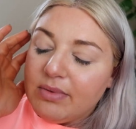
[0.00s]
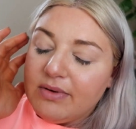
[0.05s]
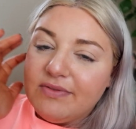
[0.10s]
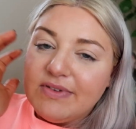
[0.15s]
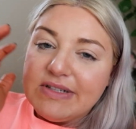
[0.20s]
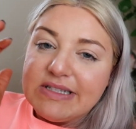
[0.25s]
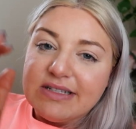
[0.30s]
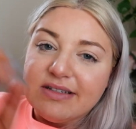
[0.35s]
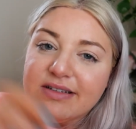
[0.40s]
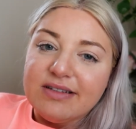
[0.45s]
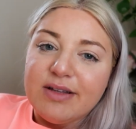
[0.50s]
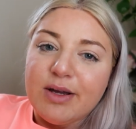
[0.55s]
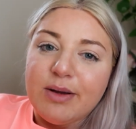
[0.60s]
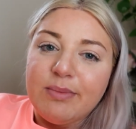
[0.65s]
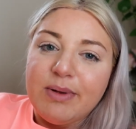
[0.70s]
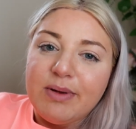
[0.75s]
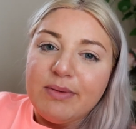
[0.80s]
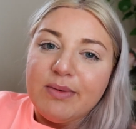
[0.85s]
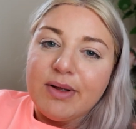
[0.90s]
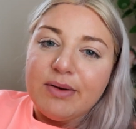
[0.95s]
But physical
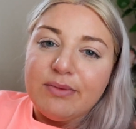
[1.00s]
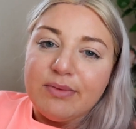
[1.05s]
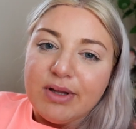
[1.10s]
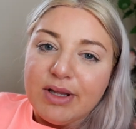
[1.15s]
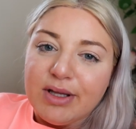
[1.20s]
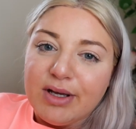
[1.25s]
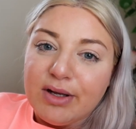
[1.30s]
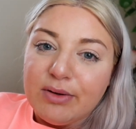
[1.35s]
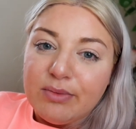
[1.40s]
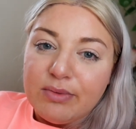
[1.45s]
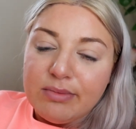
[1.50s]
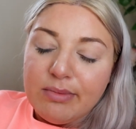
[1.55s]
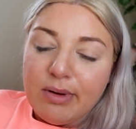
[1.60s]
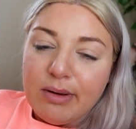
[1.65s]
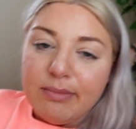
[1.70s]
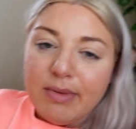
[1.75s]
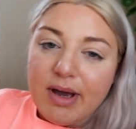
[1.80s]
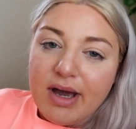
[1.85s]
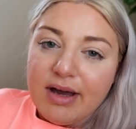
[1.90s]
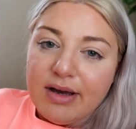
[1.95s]
therapy went really good with
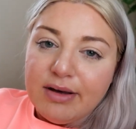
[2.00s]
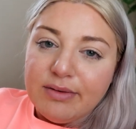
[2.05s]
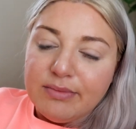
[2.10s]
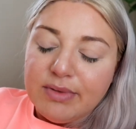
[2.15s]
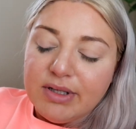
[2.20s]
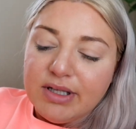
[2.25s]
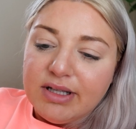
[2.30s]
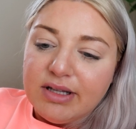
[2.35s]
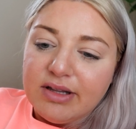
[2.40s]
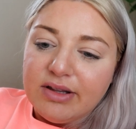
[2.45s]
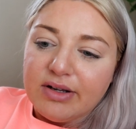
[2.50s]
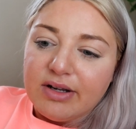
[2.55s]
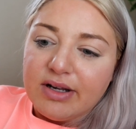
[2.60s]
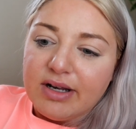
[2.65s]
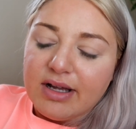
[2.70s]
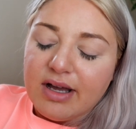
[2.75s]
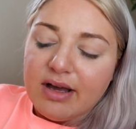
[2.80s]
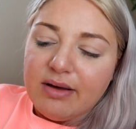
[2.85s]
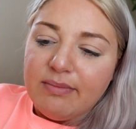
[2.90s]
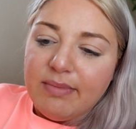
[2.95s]
my mom. They're
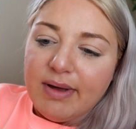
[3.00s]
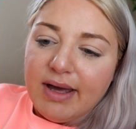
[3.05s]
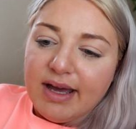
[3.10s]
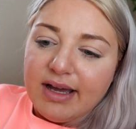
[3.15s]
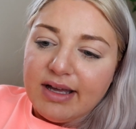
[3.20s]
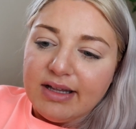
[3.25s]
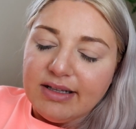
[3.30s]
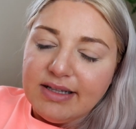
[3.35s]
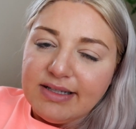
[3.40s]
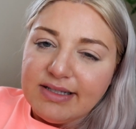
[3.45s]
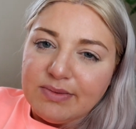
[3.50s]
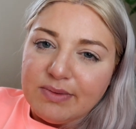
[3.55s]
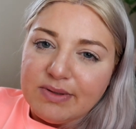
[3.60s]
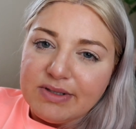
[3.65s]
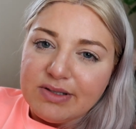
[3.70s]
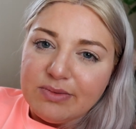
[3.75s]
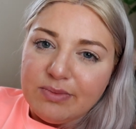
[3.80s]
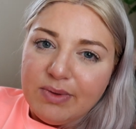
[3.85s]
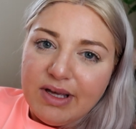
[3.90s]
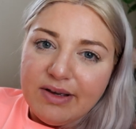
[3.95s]
going to come back at least
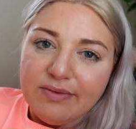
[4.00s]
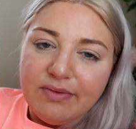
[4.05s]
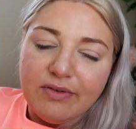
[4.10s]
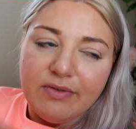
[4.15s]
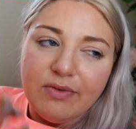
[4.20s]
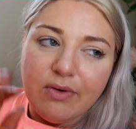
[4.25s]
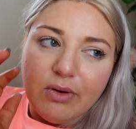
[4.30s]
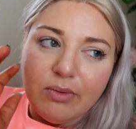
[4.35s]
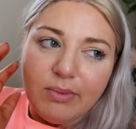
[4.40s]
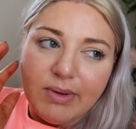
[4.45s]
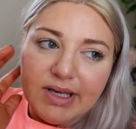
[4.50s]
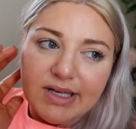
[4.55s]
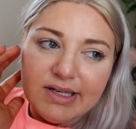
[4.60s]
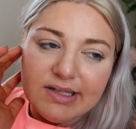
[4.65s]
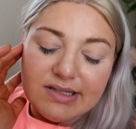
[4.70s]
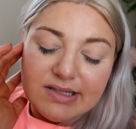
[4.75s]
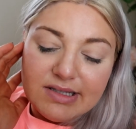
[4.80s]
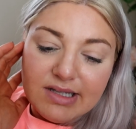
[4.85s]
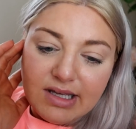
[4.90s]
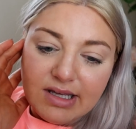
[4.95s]
once a week for 4
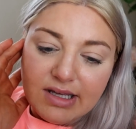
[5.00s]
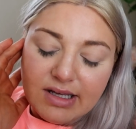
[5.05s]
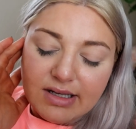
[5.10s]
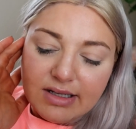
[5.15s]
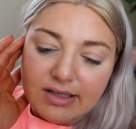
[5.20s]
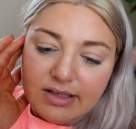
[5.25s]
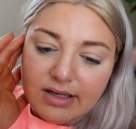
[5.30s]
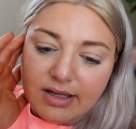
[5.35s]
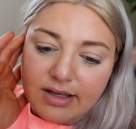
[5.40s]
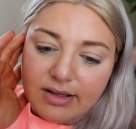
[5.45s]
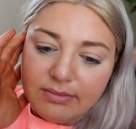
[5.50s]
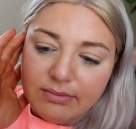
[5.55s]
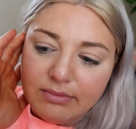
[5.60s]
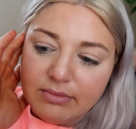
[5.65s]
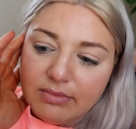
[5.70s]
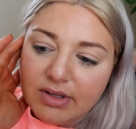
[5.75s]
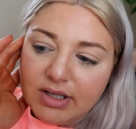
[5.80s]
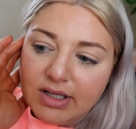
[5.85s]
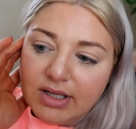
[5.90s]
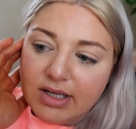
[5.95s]
weeks, and
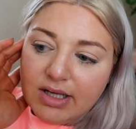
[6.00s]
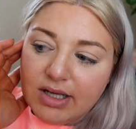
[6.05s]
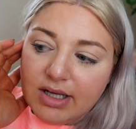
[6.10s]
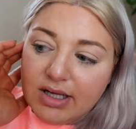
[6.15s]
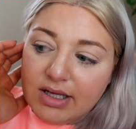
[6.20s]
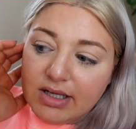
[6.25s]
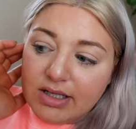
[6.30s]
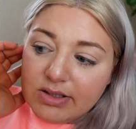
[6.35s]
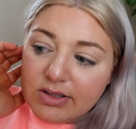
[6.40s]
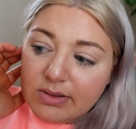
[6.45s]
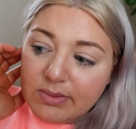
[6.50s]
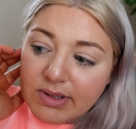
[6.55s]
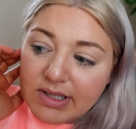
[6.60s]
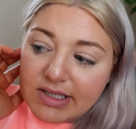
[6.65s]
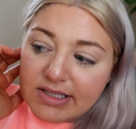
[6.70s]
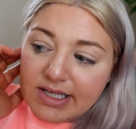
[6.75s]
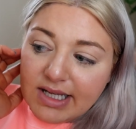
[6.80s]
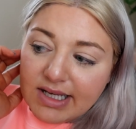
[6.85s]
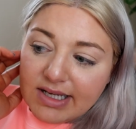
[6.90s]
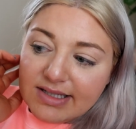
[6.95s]
So I'm
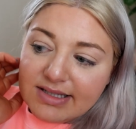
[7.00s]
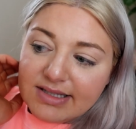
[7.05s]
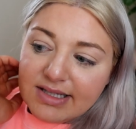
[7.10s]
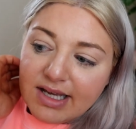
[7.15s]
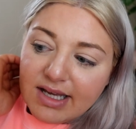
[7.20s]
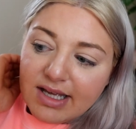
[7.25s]
going to take a